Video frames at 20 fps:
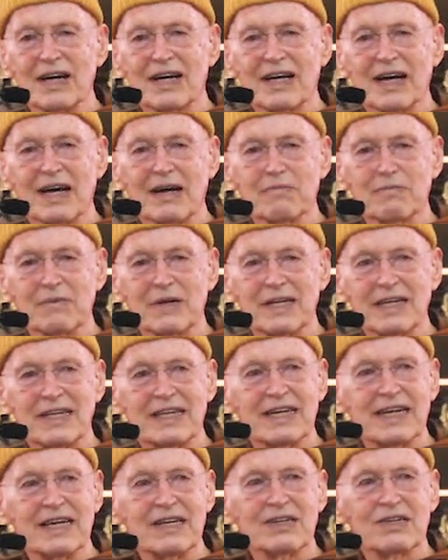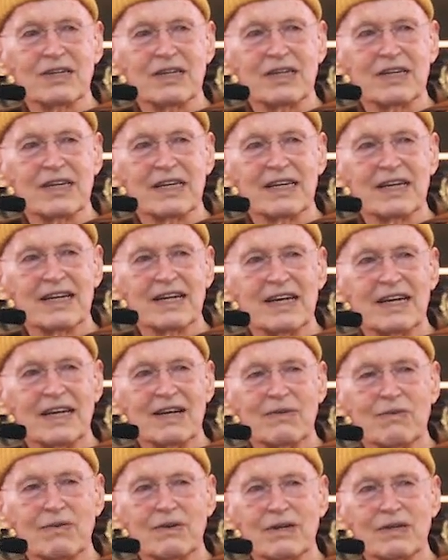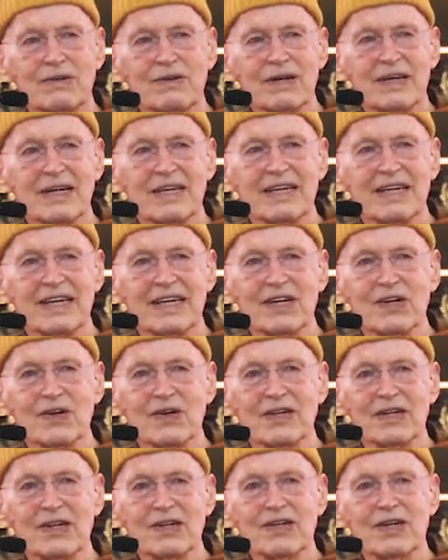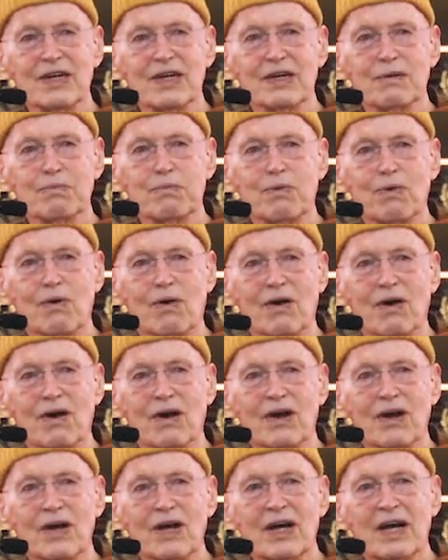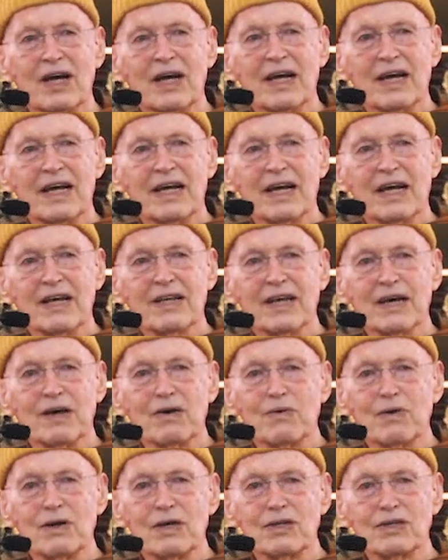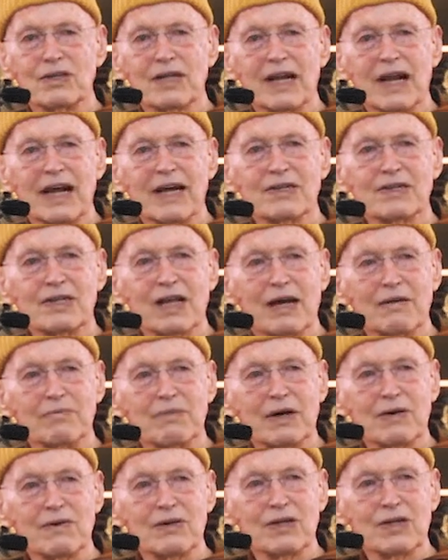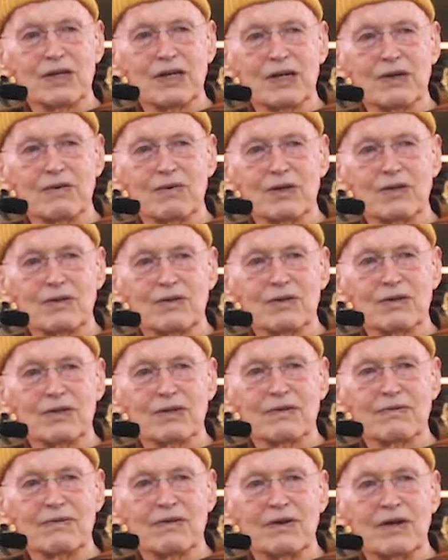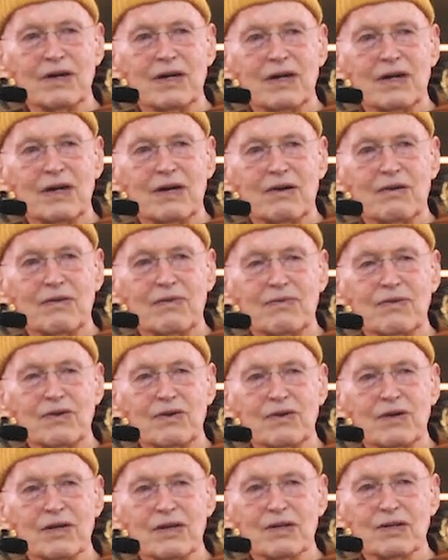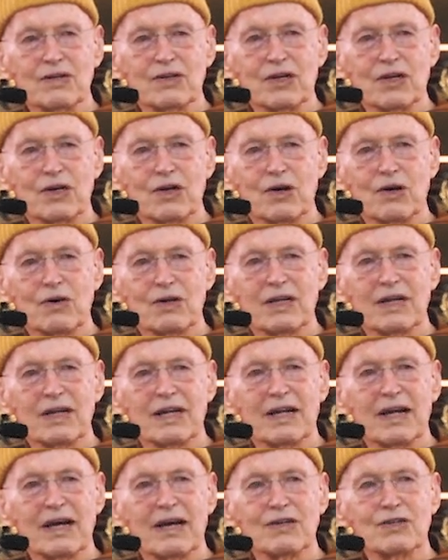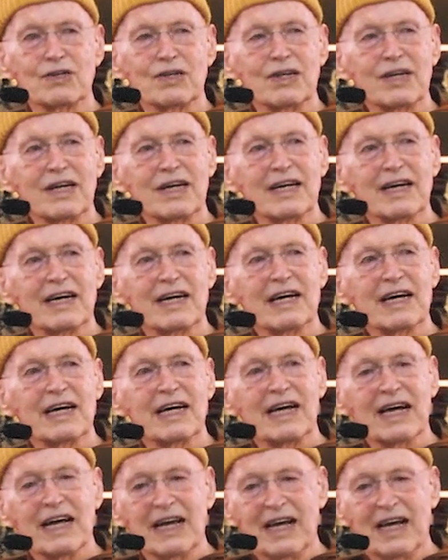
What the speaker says: come and teach retreat here in Singapore. And that was the last time I was here, which was a few years ago. Then last year,